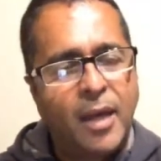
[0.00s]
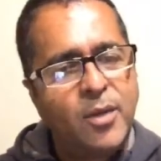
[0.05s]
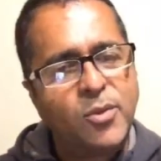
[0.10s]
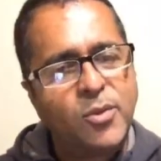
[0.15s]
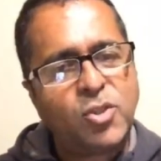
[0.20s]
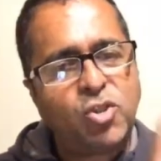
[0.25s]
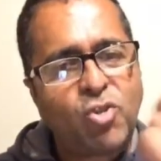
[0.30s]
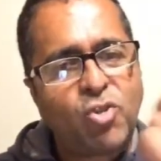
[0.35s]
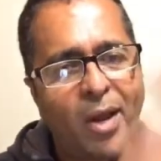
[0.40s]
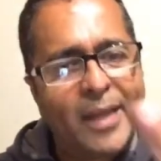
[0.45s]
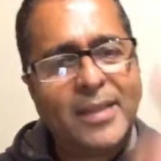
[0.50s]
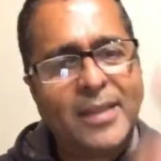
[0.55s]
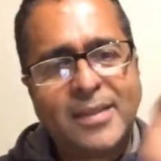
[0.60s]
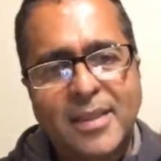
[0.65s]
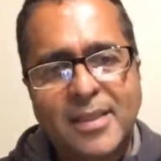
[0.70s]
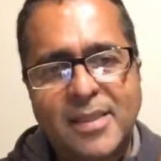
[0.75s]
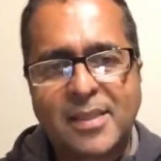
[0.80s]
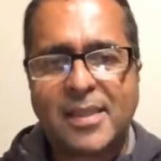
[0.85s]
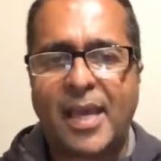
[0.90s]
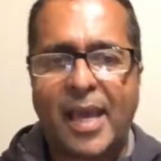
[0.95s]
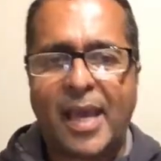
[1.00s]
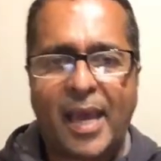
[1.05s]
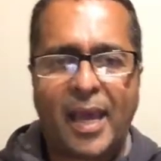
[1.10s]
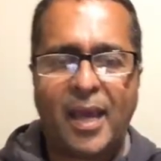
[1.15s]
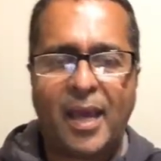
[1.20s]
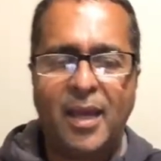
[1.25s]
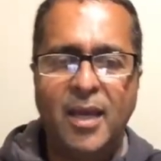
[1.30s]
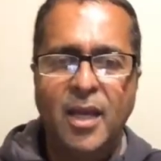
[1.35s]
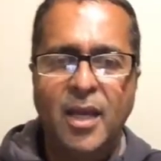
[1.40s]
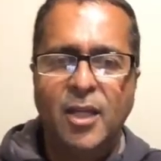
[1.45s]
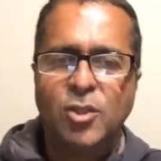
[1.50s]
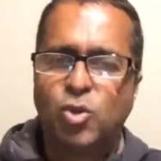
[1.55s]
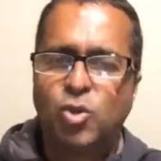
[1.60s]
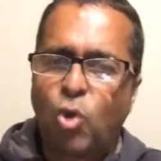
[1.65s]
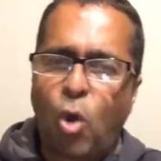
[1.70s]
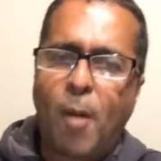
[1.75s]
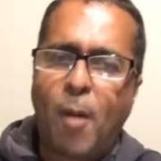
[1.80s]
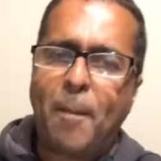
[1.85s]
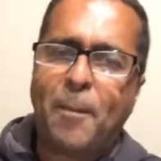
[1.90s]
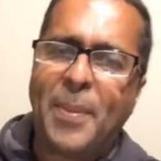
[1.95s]
And he was trying to say,
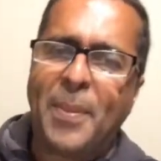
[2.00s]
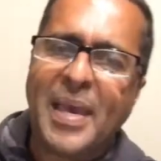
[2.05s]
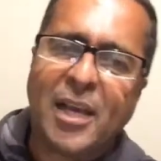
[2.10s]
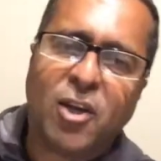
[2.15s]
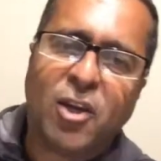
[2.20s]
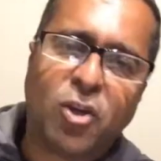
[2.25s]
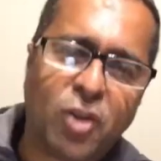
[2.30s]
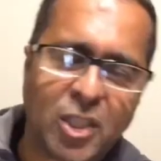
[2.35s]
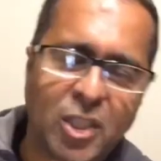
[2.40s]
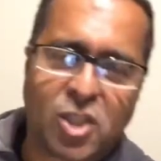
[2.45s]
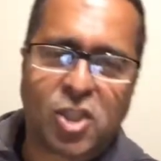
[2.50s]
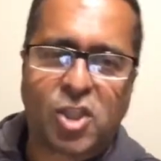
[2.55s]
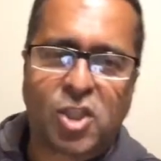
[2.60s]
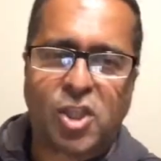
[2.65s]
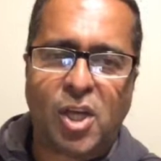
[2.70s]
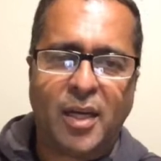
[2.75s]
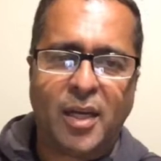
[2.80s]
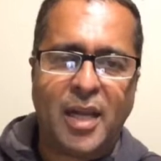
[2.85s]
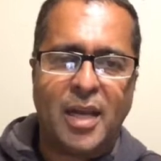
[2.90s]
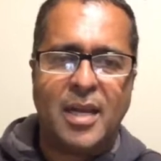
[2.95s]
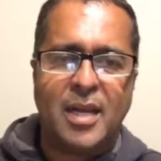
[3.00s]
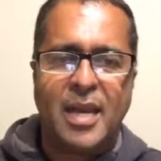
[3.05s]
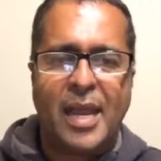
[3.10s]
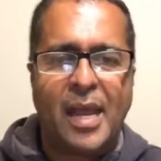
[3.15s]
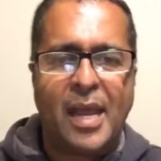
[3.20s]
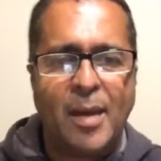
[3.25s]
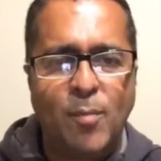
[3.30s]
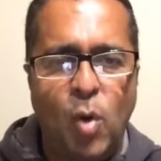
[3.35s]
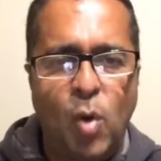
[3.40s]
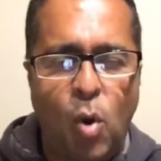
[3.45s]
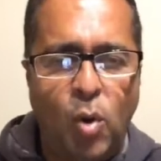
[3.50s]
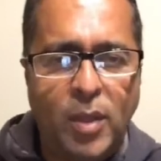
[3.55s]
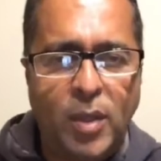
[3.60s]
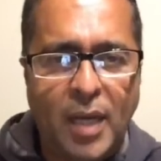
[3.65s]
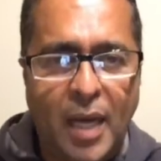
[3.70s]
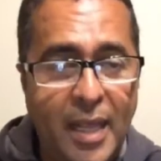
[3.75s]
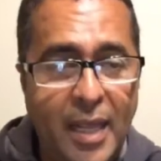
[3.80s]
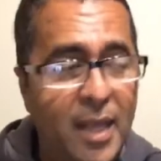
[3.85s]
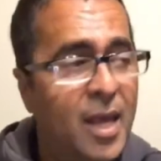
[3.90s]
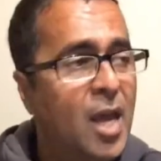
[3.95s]
don't be Christian in name
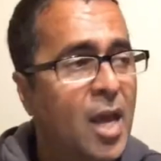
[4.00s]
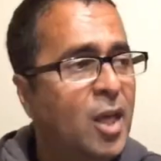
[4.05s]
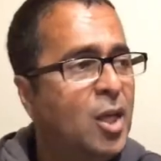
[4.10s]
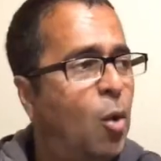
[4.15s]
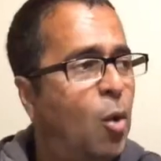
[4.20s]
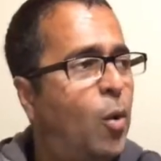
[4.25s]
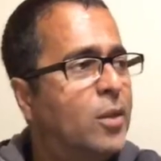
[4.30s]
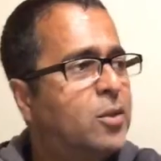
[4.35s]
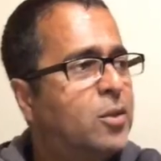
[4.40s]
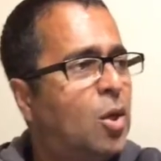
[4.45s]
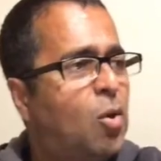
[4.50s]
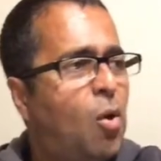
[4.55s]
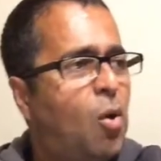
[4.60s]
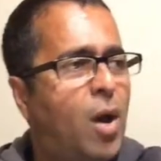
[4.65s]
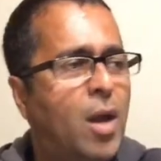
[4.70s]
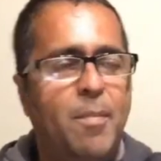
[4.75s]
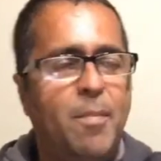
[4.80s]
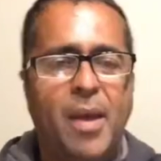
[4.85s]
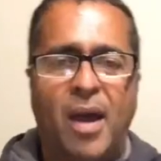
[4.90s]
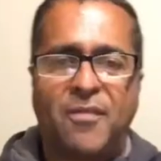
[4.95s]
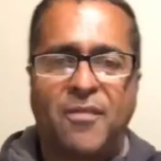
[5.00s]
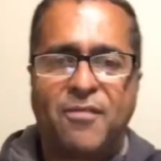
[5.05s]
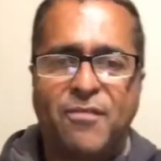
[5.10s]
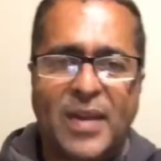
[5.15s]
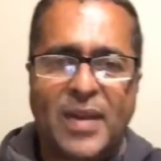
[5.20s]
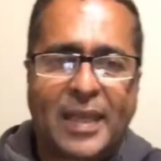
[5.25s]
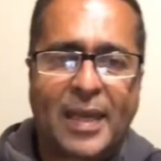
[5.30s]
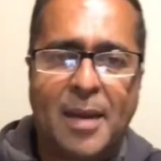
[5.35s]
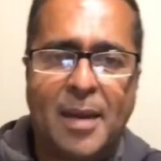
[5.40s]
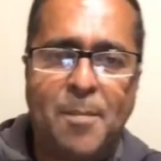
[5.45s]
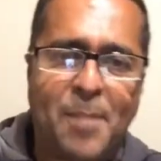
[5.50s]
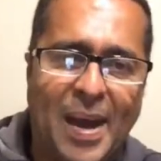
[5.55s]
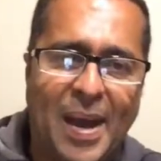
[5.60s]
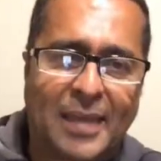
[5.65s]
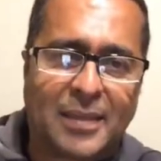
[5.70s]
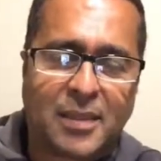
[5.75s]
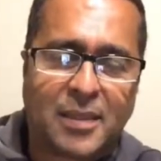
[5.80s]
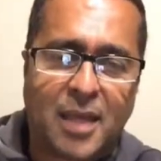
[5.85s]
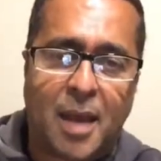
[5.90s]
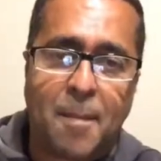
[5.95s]
only. You want to go and be a freaking
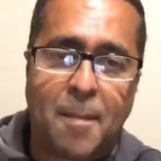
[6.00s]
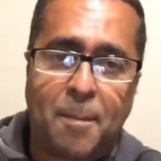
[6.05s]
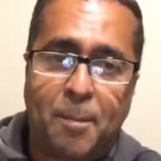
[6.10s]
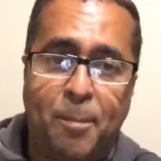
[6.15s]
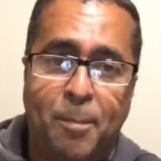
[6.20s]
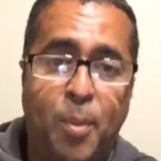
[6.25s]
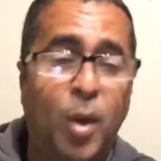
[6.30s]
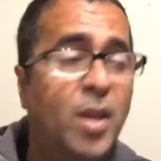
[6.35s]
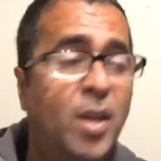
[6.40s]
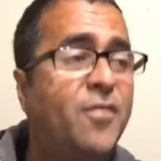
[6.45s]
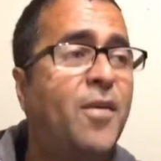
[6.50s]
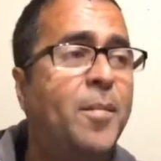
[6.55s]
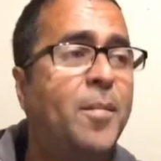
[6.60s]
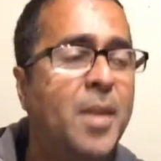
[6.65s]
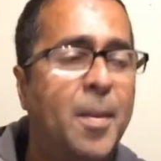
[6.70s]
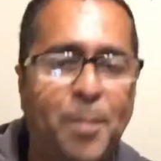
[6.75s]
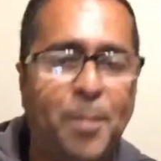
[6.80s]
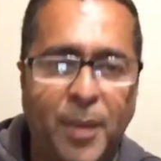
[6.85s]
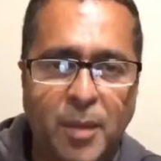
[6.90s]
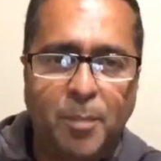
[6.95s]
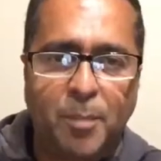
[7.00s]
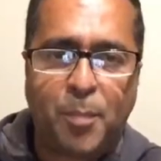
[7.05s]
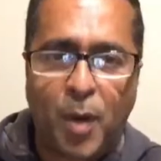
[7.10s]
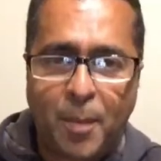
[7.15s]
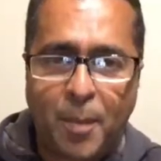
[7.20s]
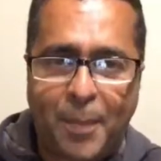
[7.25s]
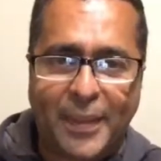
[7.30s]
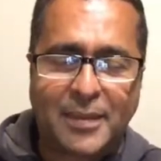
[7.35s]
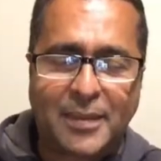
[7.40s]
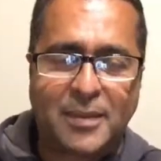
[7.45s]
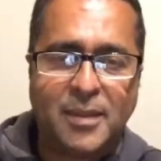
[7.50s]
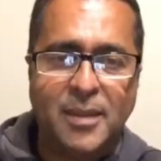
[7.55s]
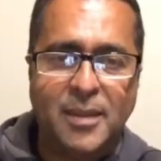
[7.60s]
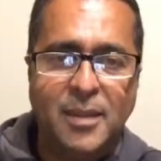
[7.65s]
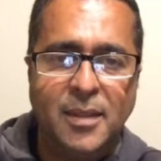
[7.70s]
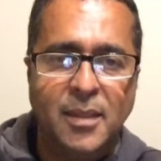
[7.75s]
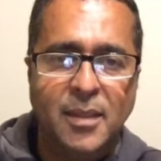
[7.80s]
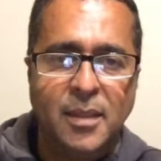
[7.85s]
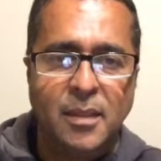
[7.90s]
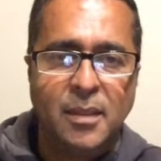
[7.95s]
pastor and bully from the pulpit?
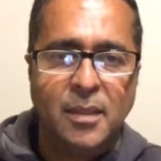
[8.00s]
